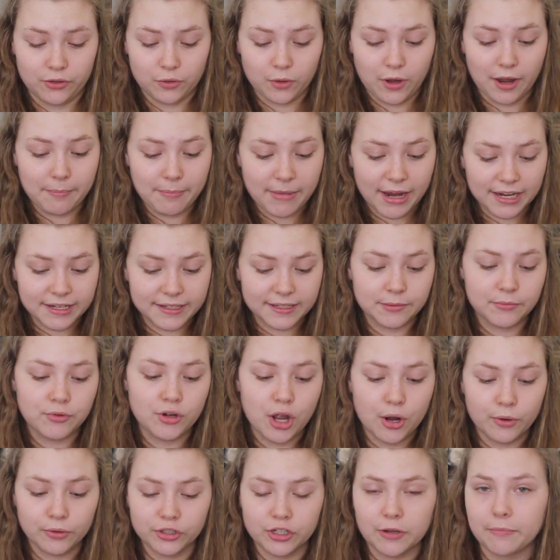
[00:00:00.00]
So I made some
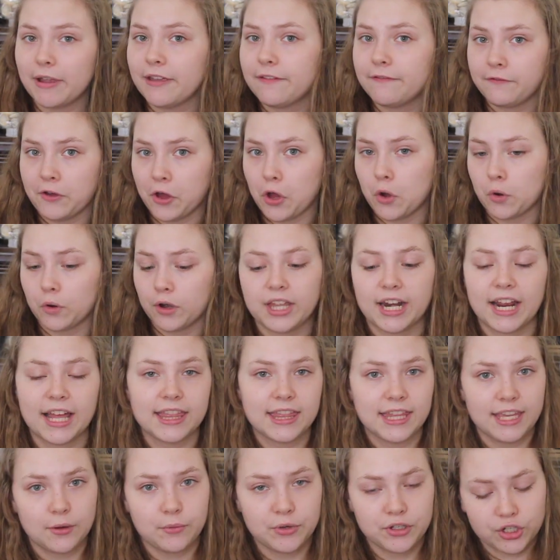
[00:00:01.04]
notes on my phone that I
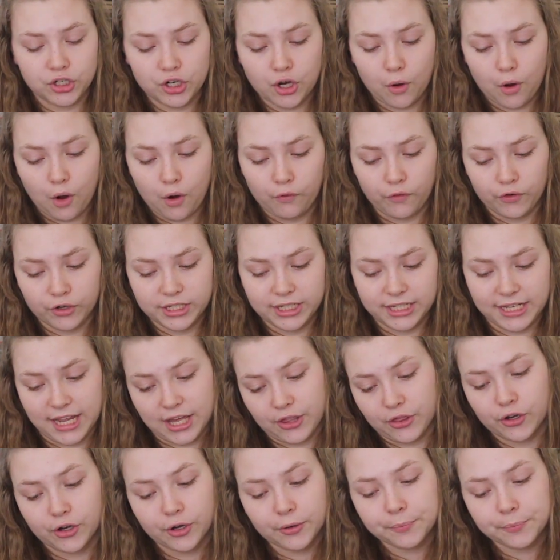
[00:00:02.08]
think we should go over together.